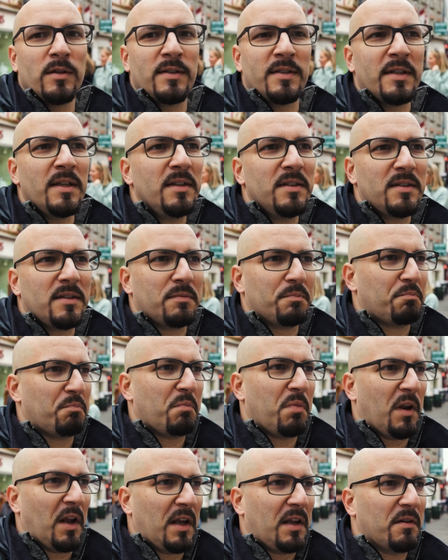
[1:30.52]
since
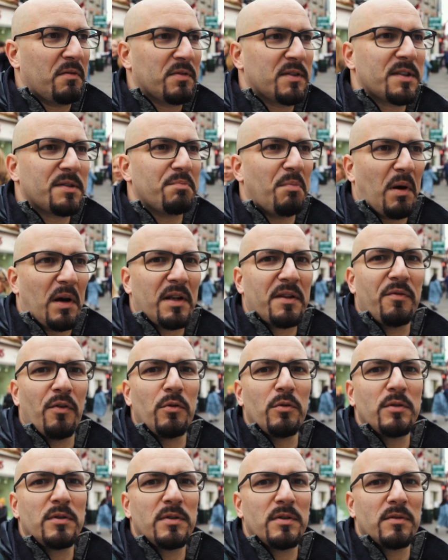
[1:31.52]
like
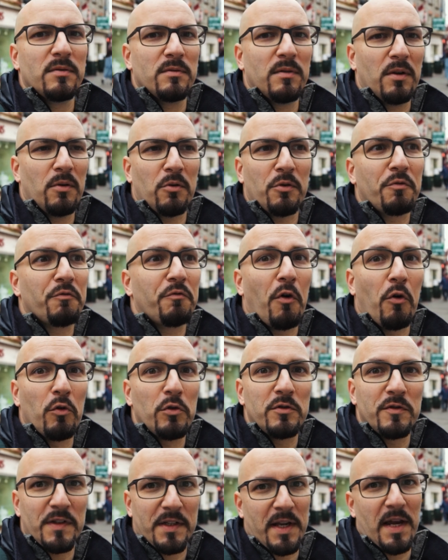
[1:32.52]
smartphones or
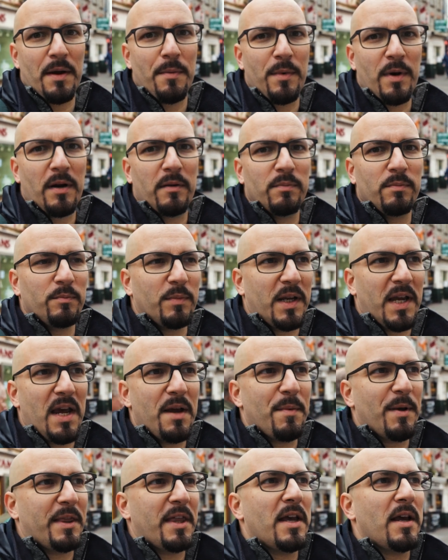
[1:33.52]
phones with camera
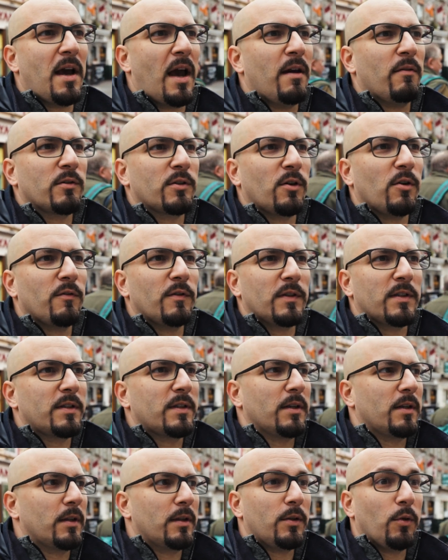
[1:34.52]
became a thing, I was always
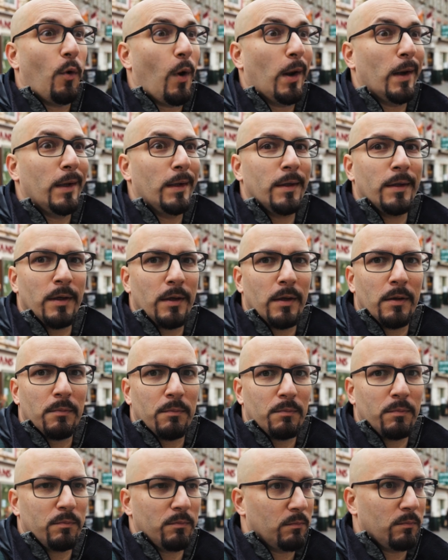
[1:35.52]
the, the one in the
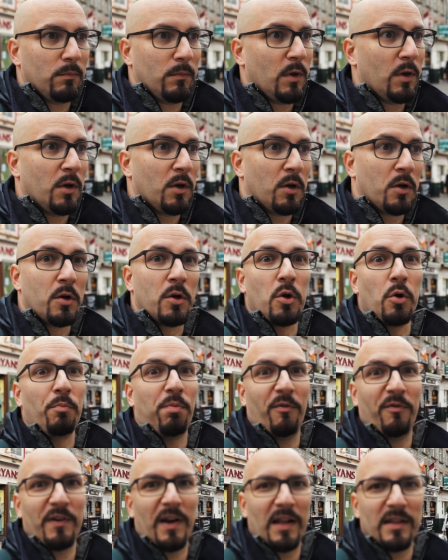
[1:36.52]

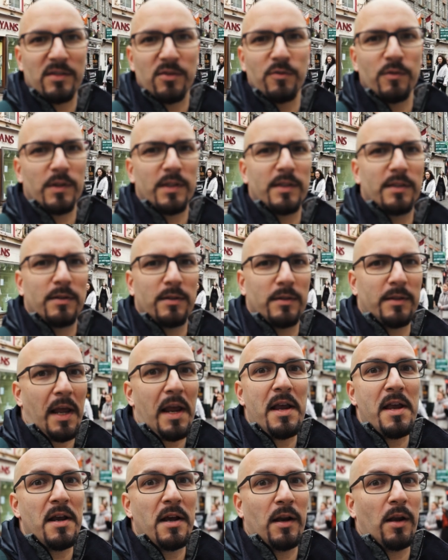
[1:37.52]
group of friends who was
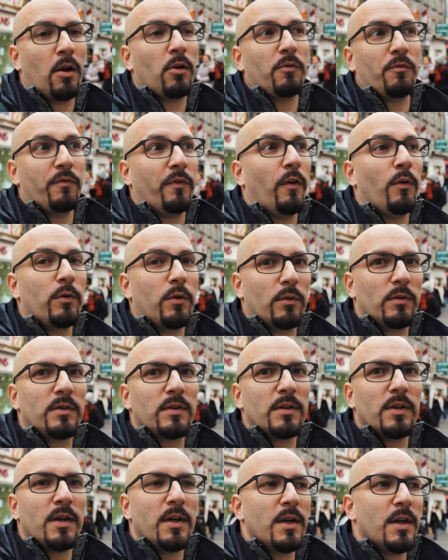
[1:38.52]
taking a lot of photos.
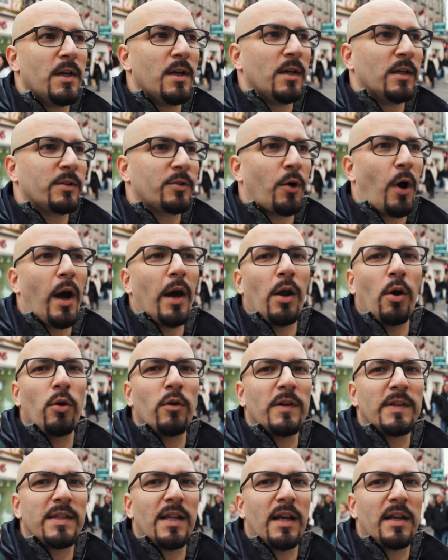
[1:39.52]
So I
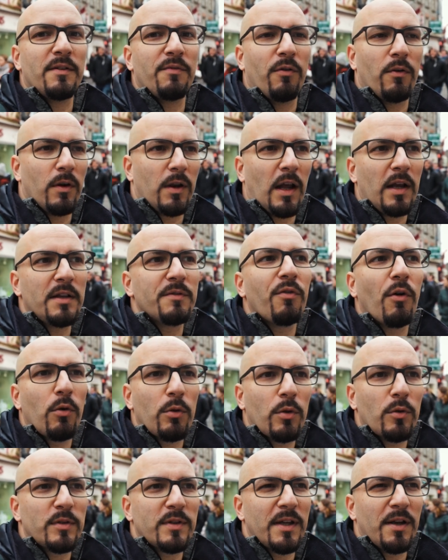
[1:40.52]
always liked, liked
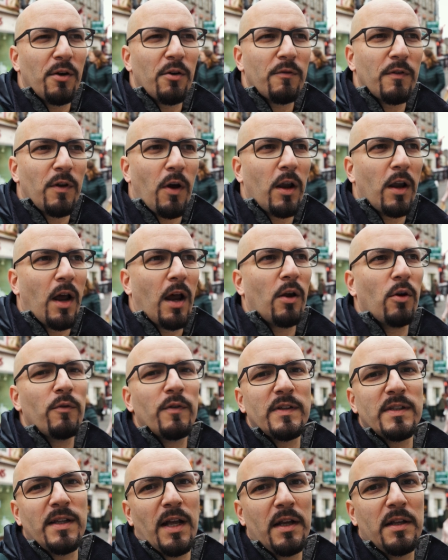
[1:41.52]
photos and I
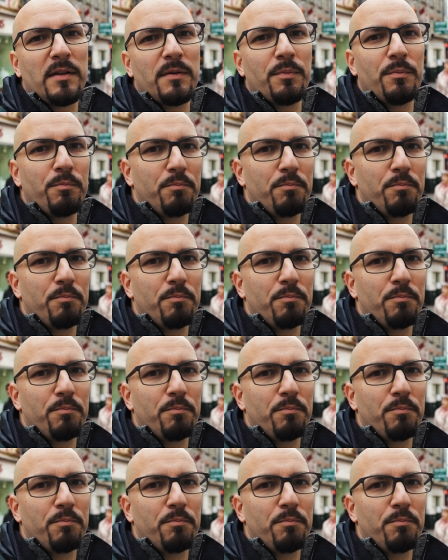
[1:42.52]
always liked